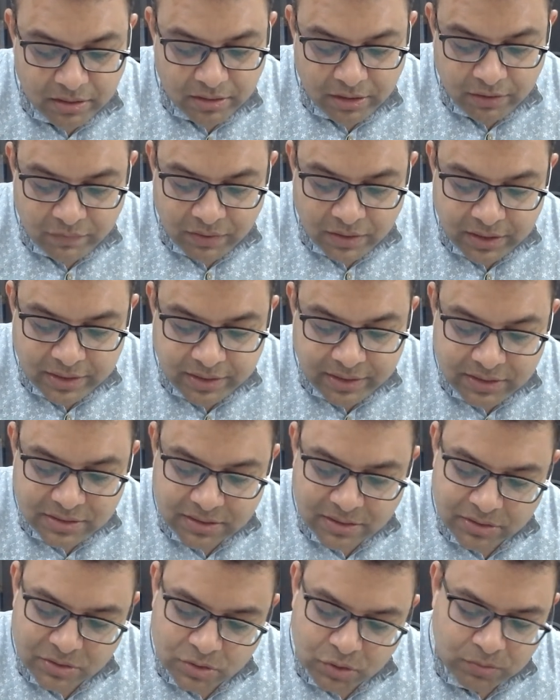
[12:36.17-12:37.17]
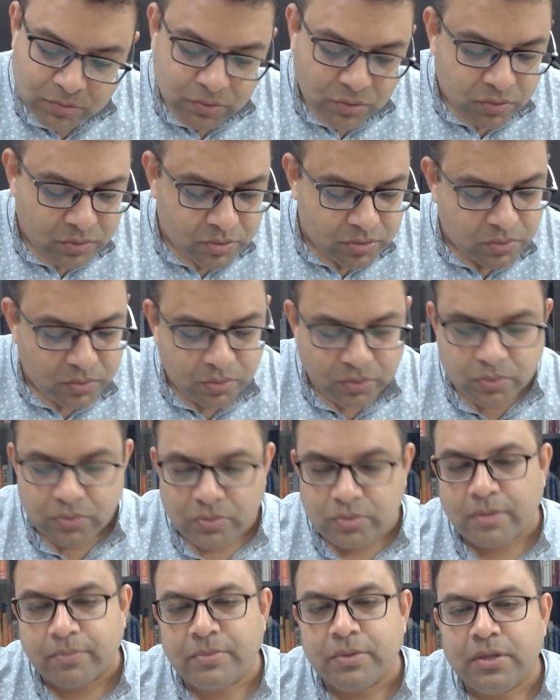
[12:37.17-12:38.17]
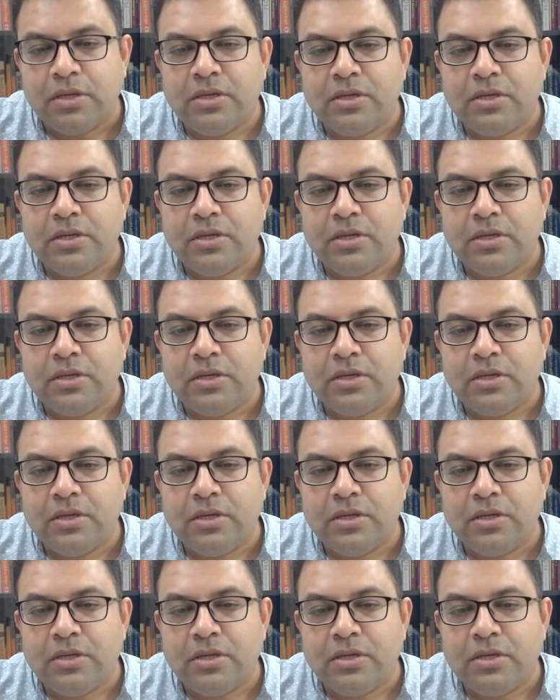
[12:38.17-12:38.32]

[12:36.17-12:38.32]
evil deeds consume those who do them.